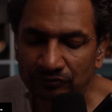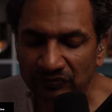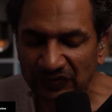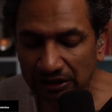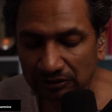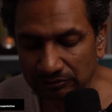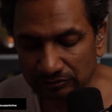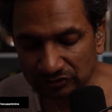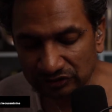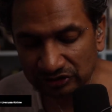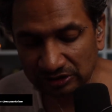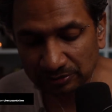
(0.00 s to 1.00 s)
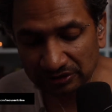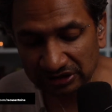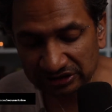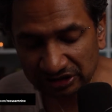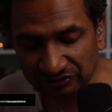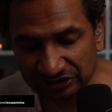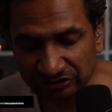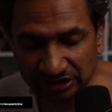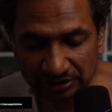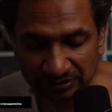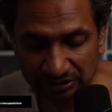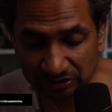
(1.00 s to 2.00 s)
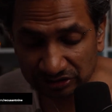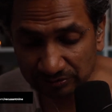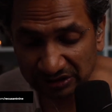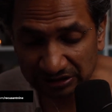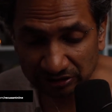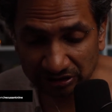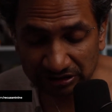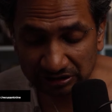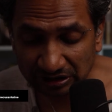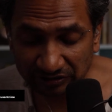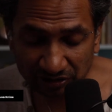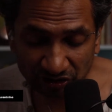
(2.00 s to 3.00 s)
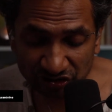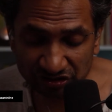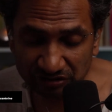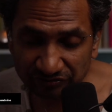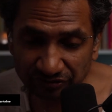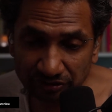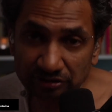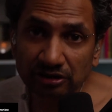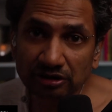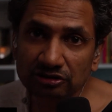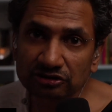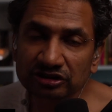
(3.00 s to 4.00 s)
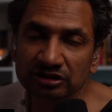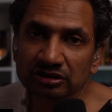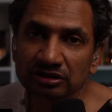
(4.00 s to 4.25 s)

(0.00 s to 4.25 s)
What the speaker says: Now, to the police officer who came and knocked on my door and the constant phone calls,